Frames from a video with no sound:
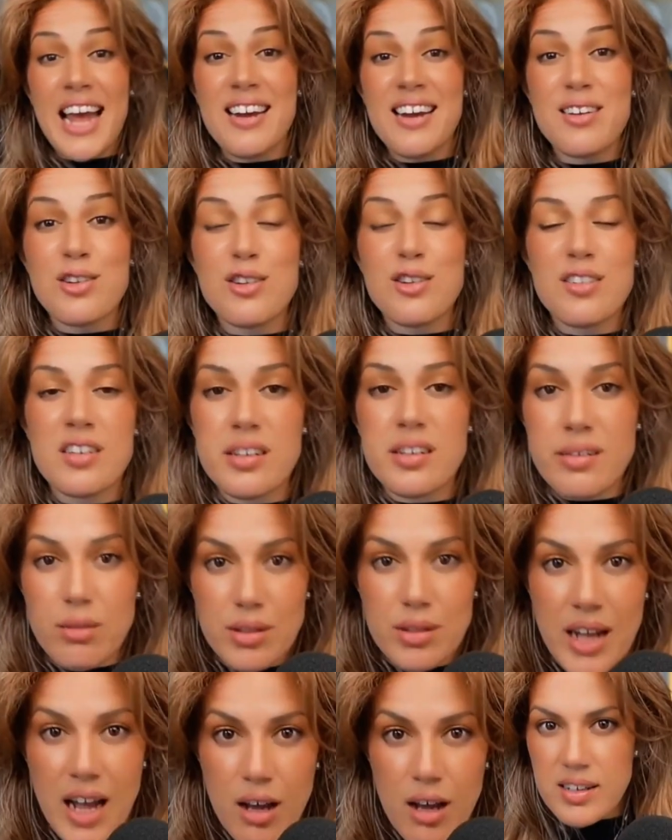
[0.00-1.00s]
is until
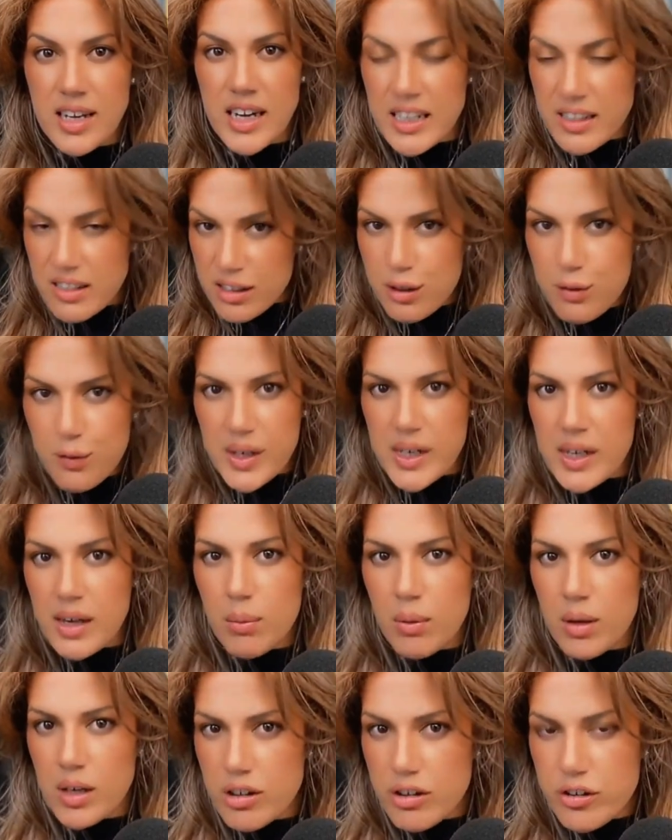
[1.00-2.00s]
now. In this video, I'm
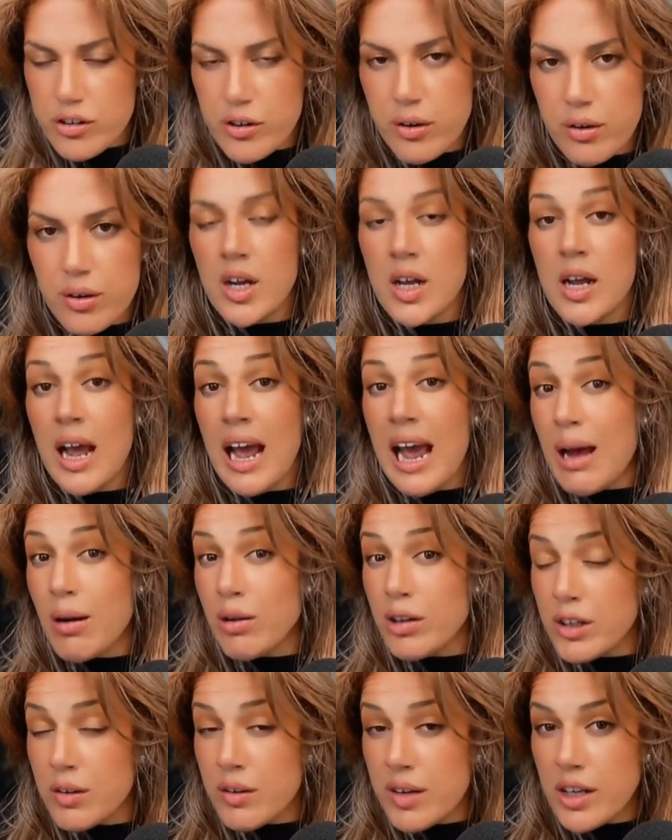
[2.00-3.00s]
going to show you how
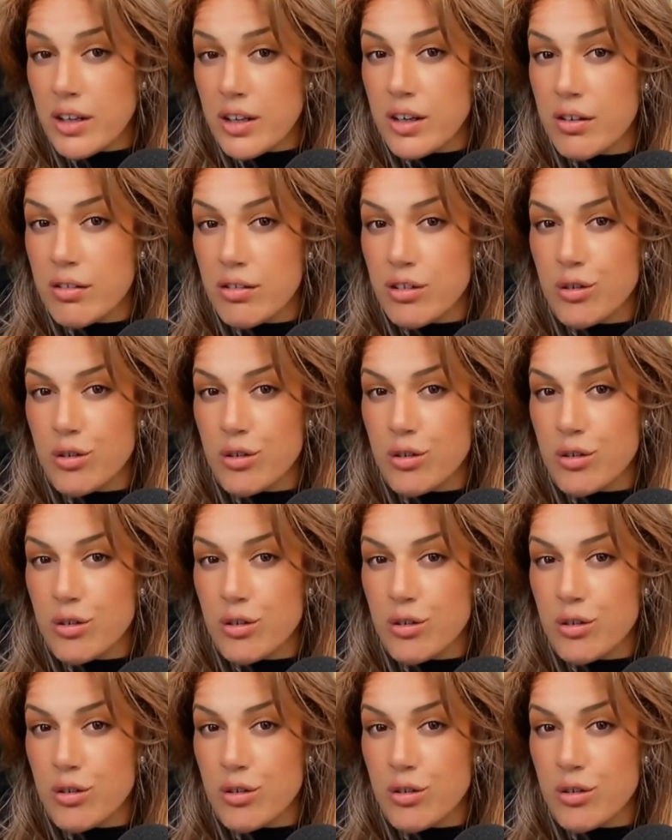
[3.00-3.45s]
you can use